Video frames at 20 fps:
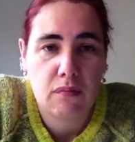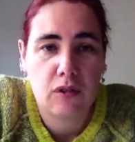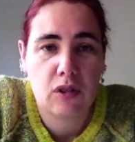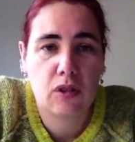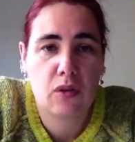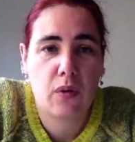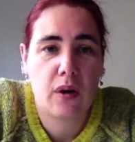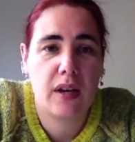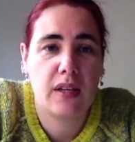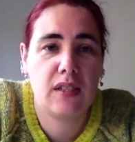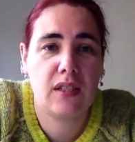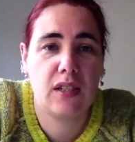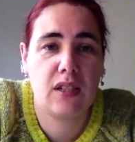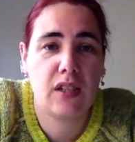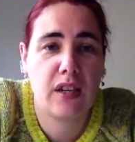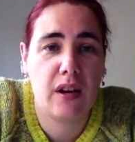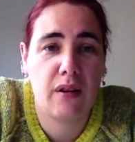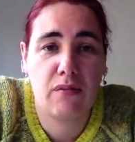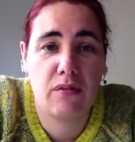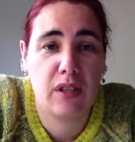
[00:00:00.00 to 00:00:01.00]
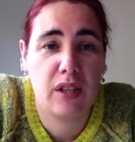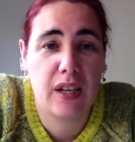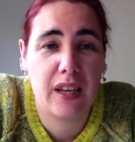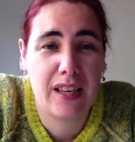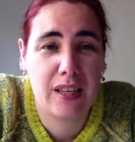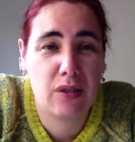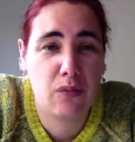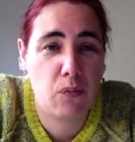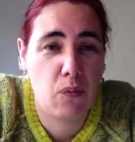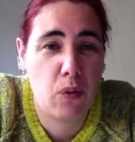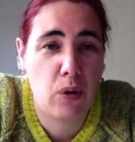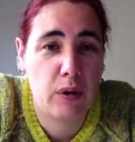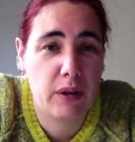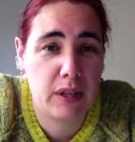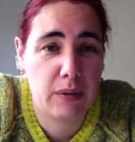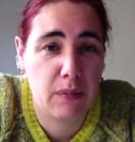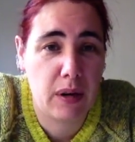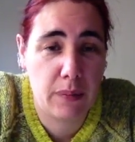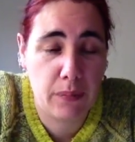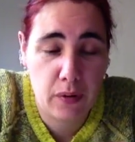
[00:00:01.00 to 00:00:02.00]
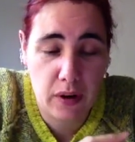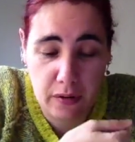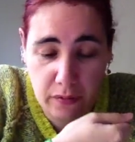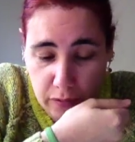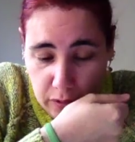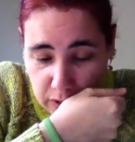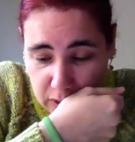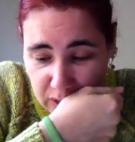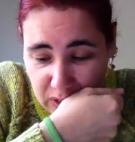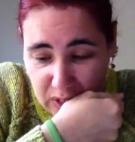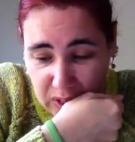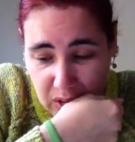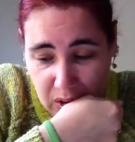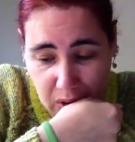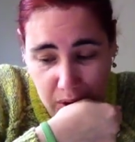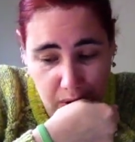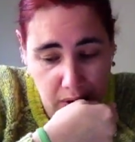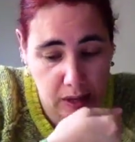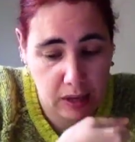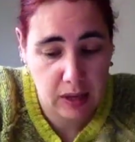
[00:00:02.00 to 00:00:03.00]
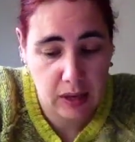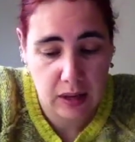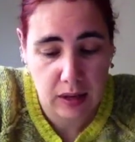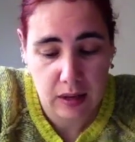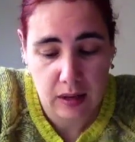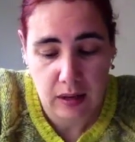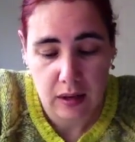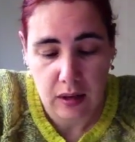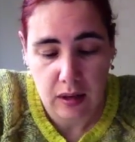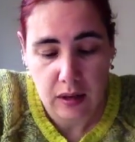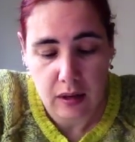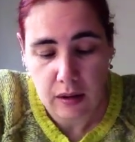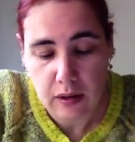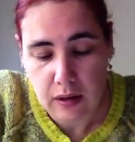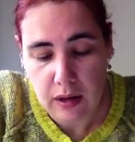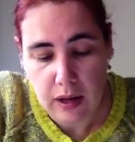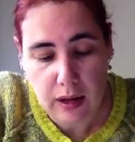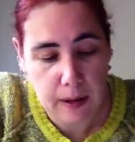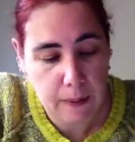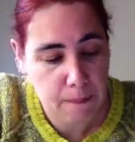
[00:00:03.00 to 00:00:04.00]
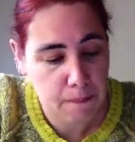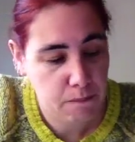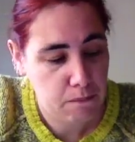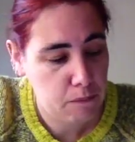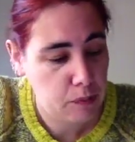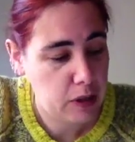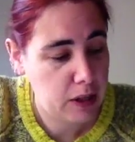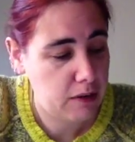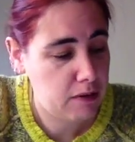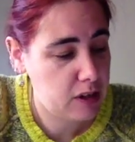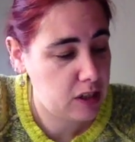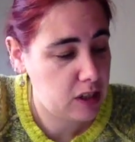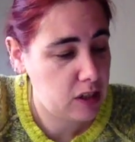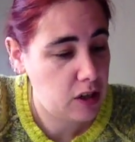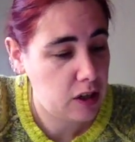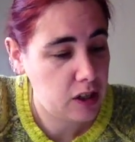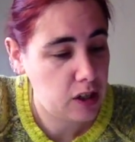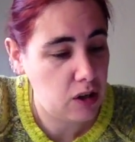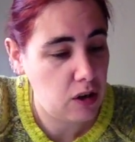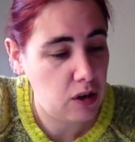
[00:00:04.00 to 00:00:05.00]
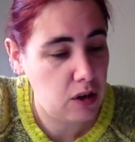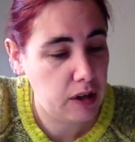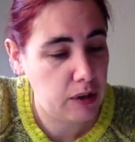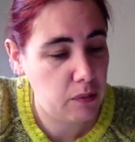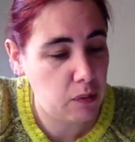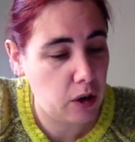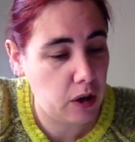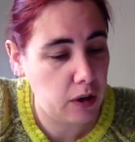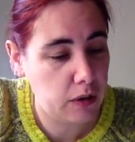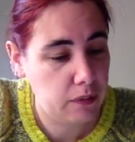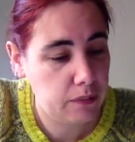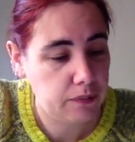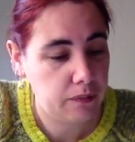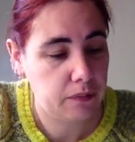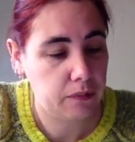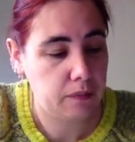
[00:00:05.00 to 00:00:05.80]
square stitch count is what is my preference. So, but there is a nice holly one,